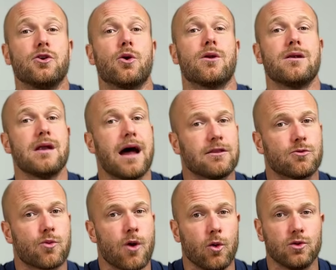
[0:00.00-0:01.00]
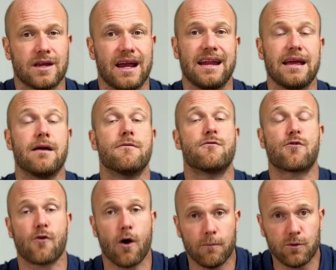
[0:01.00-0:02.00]
you're not rotating
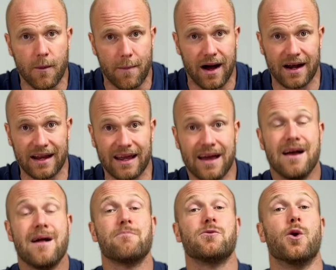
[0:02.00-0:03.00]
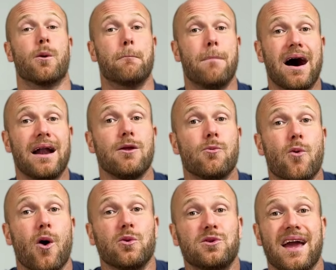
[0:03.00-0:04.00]
from the body. Your body
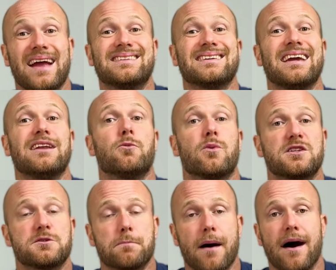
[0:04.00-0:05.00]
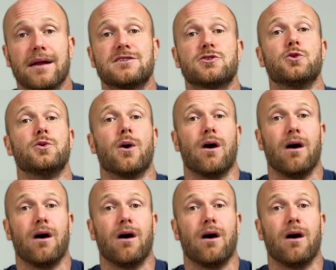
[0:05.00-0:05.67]
rotates in response to your